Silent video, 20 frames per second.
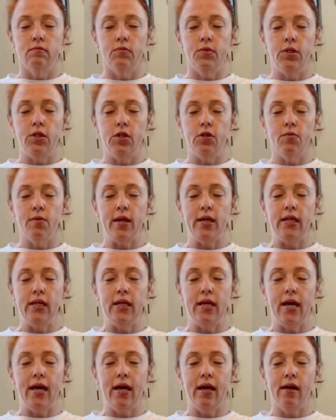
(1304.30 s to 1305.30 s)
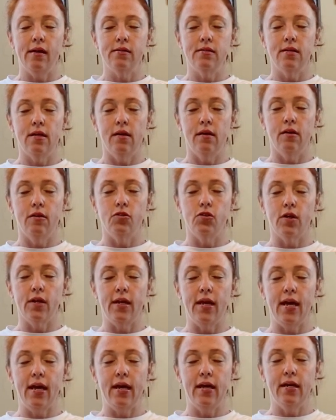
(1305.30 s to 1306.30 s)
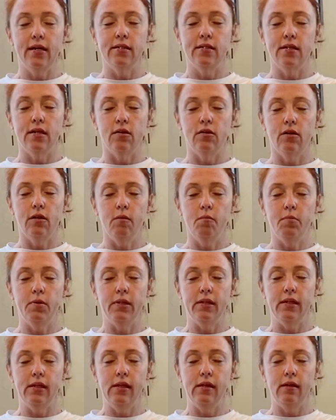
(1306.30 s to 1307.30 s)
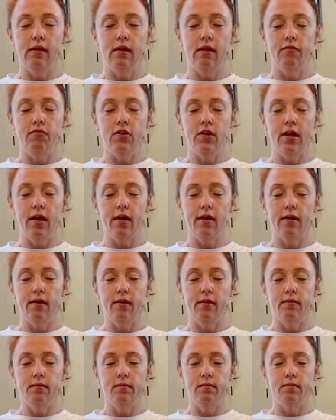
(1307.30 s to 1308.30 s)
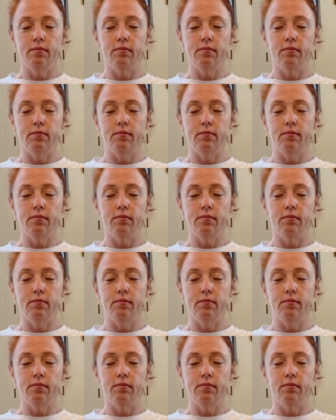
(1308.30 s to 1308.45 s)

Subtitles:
When you're ready to exhale, try to exhale completely if you can.